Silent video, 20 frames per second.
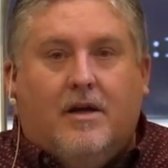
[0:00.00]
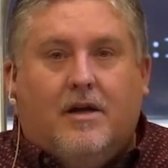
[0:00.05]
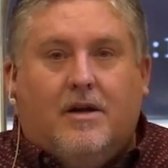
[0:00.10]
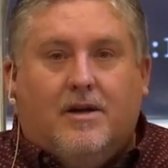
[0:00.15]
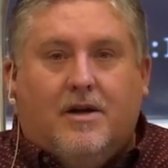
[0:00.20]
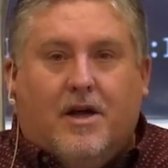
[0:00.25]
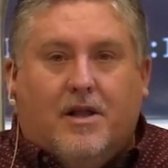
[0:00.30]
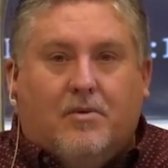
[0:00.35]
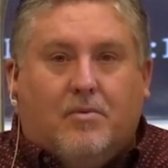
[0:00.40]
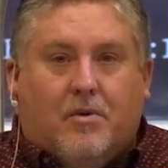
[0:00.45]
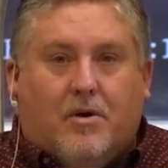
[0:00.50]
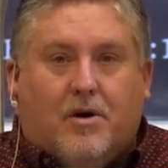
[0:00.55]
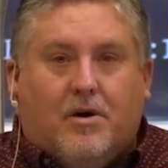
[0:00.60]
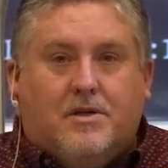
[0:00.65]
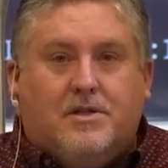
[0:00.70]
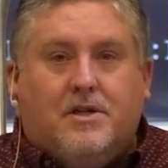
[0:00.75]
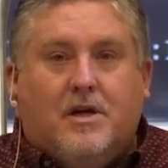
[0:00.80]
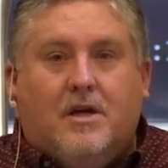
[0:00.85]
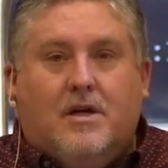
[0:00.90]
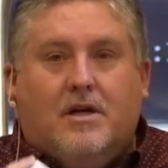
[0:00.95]
In other
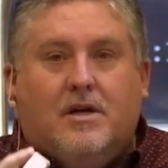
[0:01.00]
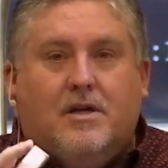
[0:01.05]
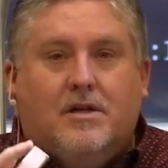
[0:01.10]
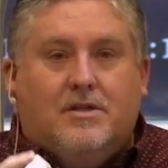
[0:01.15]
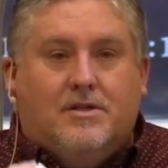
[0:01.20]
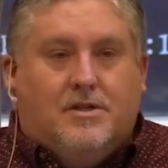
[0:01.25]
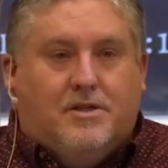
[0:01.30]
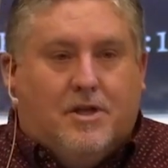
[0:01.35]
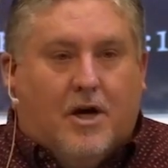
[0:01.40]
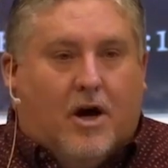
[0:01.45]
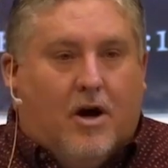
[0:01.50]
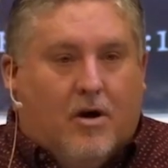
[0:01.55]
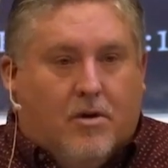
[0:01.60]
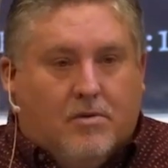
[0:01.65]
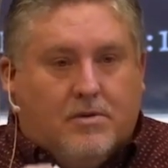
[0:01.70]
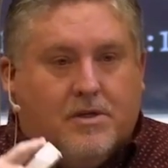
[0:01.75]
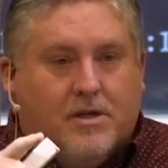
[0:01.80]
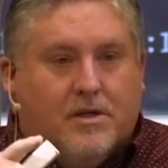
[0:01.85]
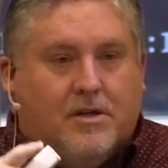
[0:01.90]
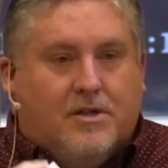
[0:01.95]
words,
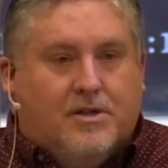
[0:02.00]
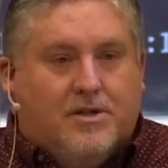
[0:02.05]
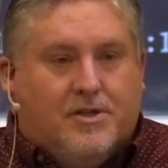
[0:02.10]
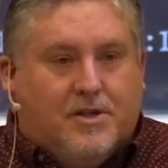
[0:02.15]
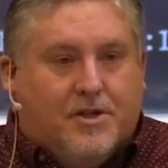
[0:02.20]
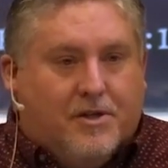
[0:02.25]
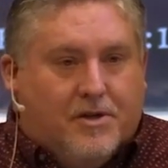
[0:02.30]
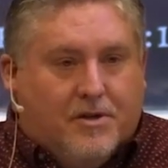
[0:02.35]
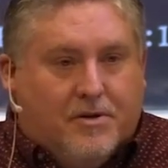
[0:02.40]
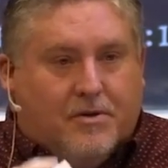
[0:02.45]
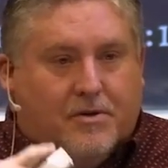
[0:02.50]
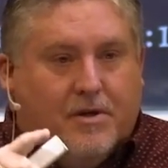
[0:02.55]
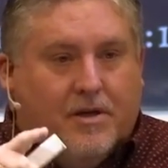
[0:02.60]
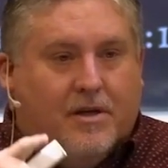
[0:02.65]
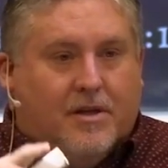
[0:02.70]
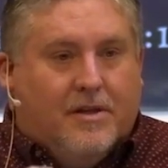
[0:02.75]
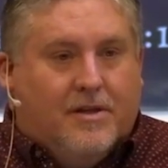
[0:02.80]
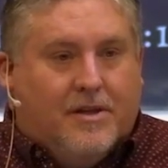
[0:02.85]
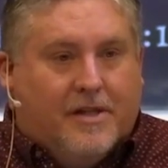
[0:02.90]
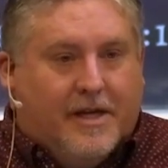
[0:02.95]
don't do
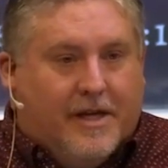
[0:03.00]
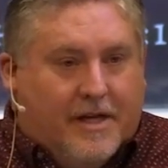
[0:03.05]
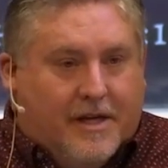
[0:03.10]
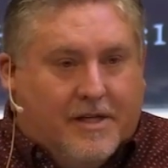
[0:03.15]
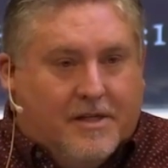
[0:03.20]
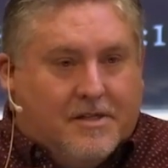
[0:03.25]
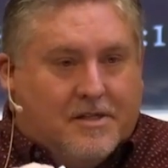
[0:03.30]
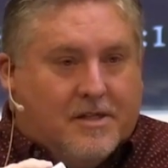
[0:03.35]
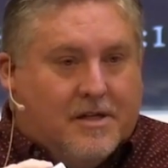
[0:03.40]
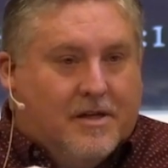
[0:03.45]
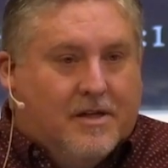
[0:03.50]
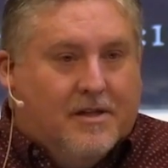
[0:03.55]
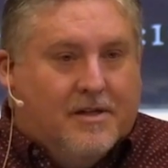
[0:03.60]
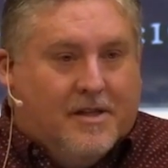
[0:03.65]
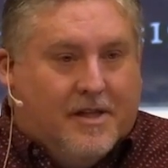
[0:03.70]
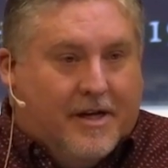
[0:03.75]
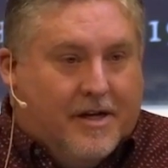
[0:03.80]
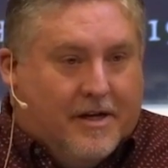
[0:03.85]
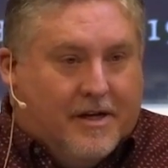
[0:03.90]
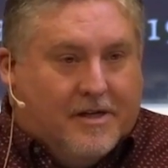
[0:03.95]
these
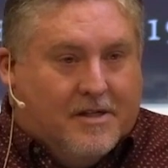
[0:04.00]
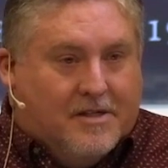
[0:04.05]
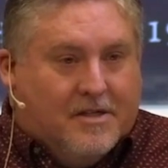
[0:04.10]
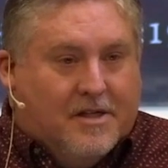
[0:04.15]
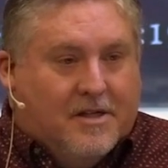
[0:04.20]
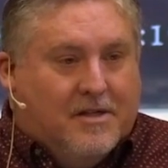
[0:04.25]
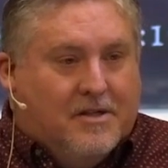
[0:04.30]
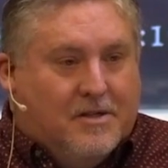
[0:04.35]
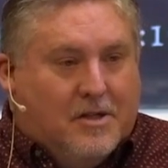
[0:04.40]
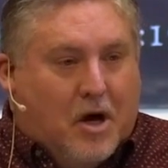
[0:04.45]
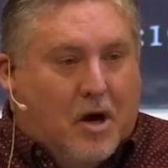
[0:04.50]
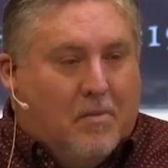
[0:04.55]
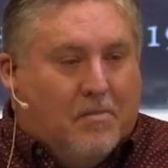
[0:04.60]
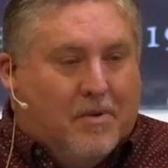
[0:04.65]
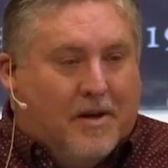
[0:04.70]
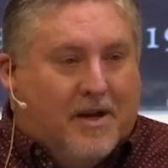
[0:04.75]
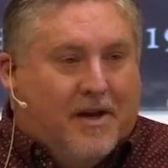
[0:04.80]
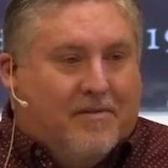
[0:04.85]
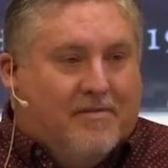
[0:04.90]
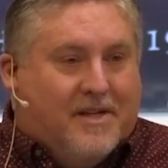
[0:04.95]
things. Don't
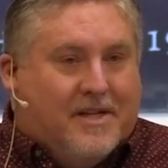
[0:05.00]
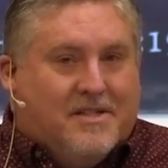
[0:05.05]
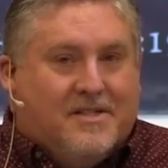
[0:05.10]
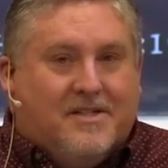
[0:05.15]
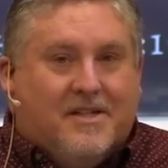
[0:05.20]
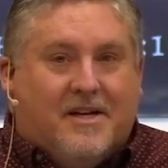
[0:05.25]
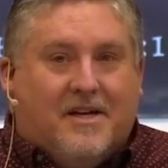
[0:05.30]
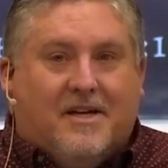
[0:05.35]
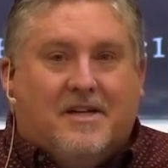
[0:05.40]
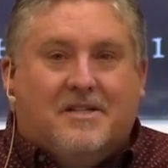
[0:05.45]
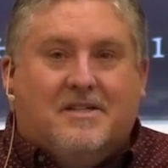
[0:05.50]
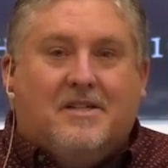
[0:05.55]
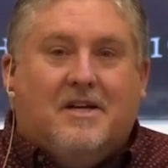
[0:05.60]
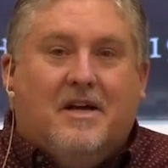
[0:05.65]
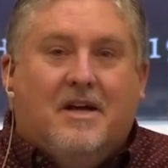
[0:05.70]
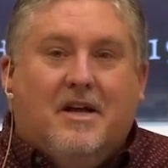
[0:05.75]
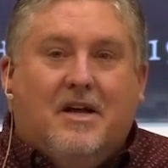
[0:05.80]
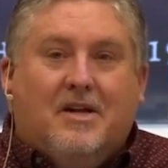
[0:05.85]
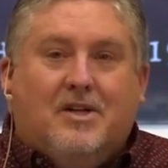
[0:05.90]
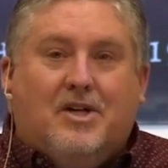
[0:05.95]
believe these things.
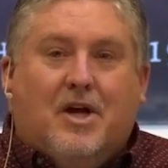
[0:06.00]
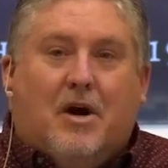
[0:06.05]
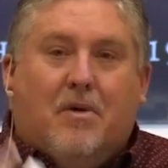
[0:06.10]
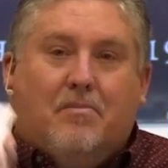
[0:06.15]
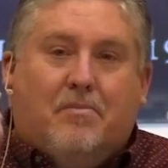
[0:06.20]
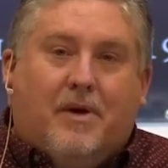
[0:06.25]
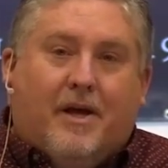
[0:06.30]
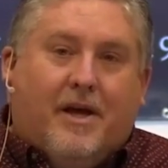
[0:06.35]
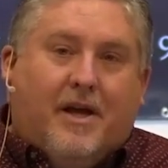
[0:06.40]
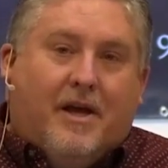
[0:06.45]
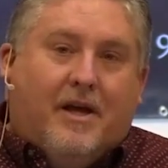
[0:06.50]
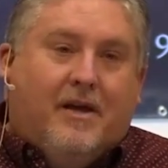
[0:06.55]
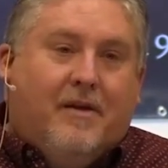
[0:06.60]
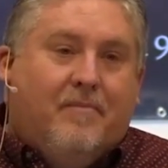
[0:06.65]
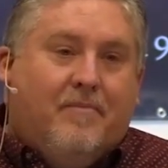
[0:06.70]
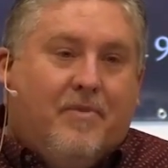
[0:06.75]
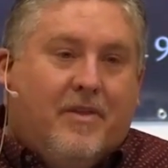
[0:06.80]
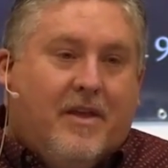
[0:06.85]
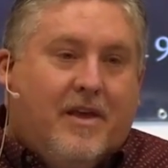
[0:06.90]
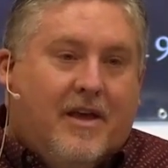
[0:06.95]
Don't be
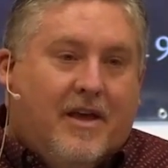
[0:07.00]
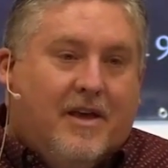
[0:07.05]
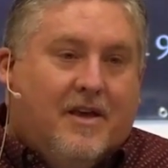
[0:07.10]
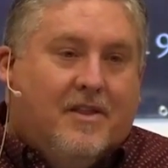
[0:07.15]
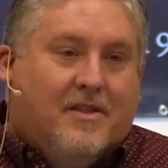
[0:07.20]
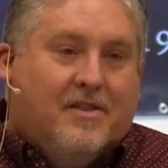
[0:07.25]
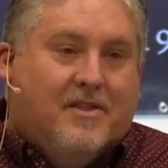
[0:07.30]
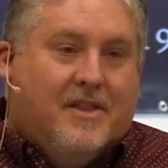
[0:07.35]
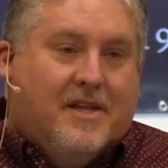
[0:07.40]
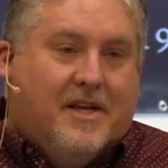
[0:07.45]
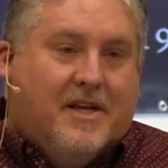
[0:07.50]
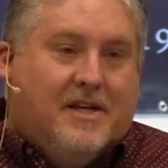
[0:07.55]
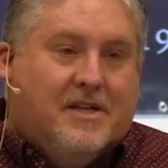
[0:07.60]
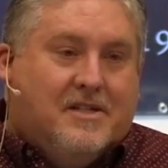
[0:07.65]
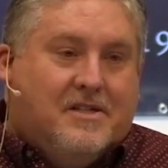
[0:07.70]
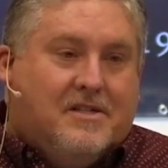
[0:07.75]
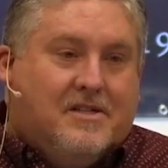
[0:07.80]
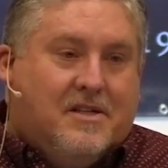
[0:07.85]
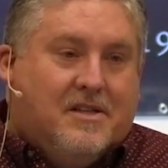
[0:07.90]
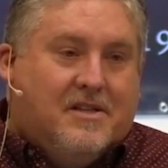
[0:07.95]
in
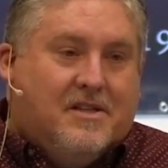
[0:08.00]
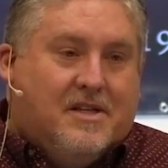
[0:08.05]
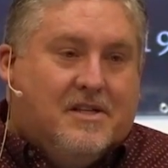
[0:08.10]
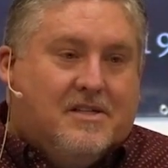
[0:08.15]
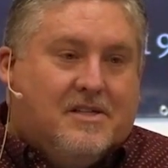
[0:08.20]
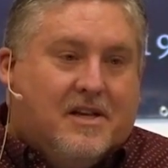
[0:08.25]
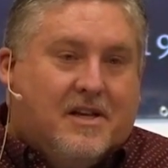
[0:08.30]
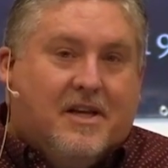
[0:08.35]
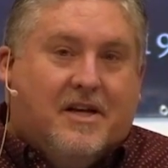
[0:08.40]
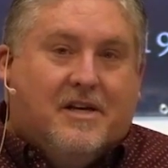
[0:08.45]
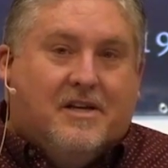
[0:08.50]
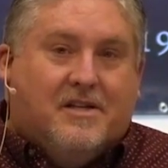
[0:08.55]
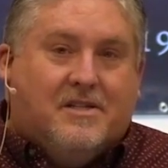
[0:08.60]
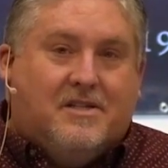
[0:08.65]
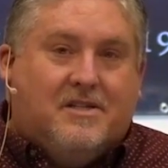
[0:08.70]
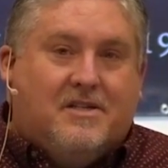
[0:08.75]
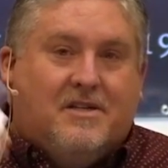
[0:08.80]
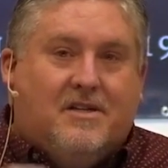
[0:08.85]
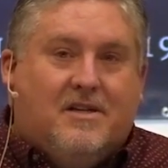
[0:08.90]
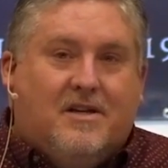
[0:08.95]
these this
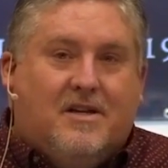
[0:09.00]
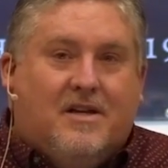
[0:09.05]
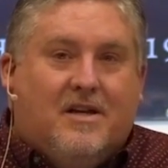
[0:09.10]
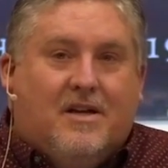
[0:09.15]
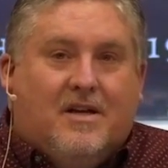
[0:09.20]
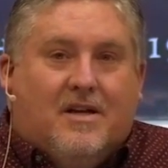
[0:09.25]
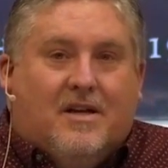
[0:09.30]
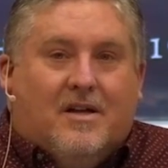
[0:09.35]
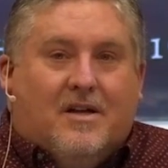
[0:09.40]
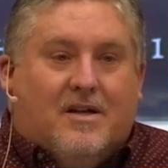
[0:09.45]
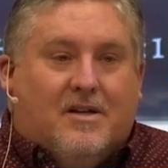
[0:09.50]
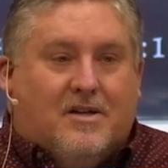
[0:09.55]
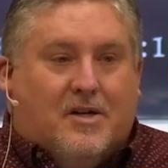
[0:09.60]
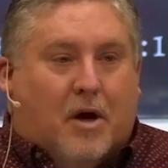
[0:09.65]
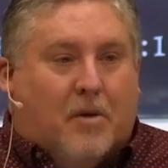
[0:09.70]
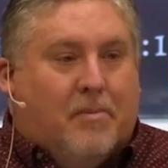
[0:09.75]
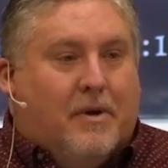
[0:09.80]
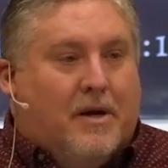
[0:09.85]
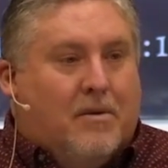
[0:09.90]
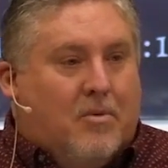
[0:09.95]
list.
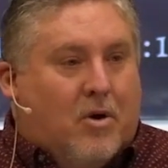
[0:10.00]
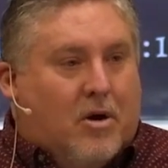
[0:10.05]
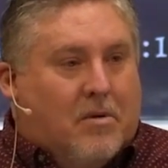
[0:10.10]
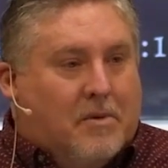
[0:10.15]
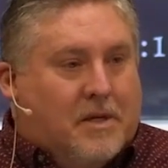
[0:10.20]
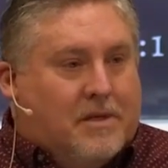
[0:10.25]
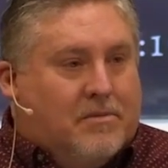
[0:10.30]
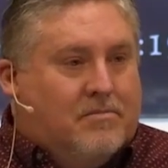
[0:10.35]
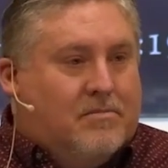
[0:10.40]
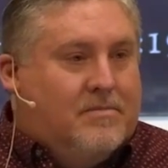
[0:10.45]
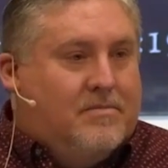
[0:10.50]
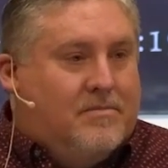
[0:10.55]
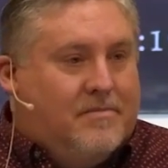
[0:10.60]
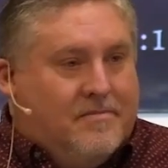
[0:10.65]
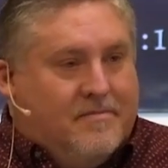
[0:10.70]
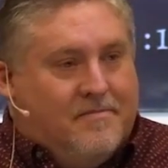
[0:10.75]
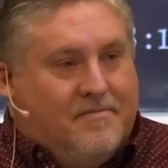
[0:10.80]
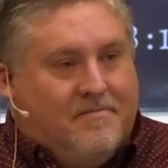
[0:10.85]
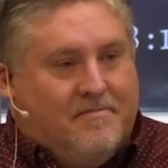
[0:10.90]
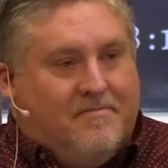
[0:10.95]
Don't be a Mormon.
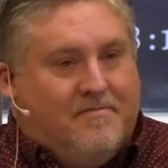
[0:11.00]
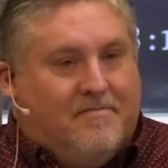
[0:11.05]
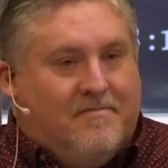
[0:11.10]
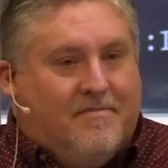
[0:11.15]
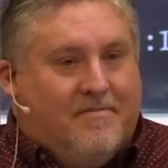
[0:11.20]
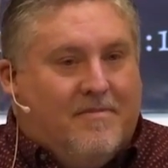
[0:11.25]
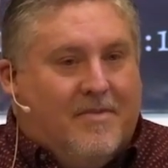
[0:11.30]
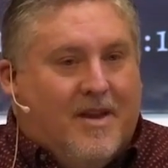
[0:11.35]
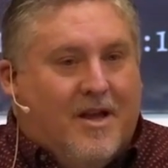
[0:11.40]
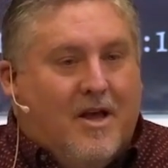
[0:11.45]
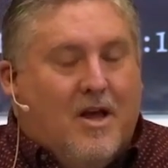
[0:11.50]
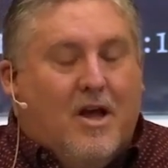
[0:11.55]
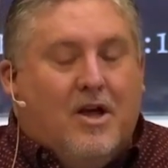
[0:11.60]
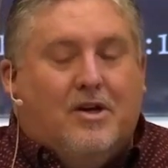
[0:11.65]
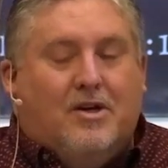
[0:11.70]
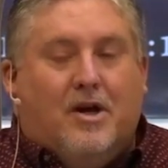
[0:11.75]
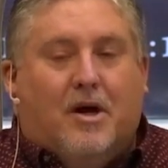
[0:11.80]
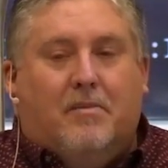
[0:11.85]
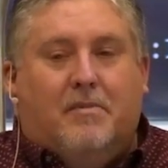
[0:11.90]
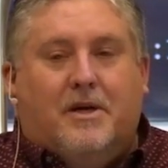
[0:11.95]

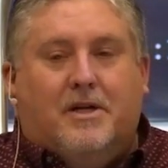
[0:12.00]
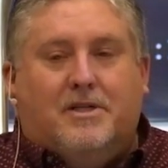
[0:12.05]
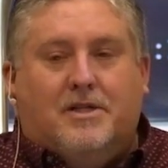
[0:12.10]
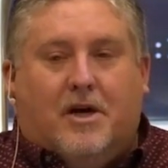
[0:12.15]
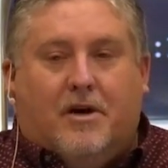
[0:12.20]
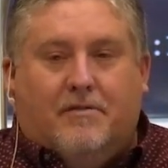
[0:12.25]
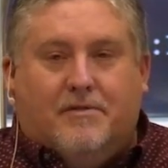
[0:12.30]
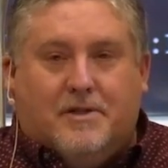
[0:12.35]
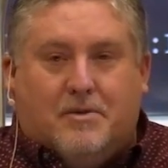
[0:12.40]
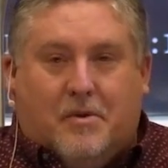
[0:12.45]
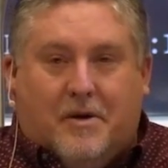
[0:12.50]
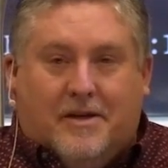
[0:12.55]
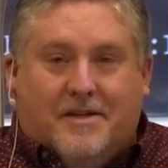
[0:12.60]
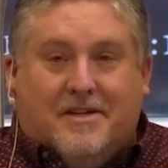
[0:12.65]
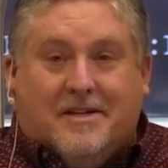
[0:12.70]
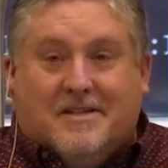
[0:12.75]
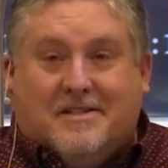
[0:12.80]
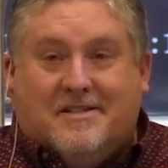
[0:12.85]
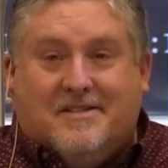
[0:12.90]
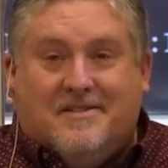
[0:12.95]
Don't be a Jehovah's
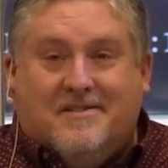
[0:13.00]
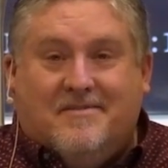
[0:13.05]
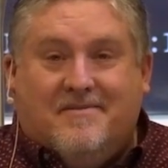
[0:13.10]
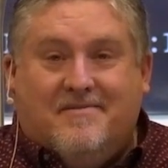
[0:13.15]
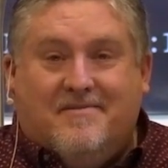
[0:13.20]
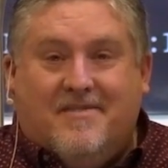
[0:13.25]
Witness.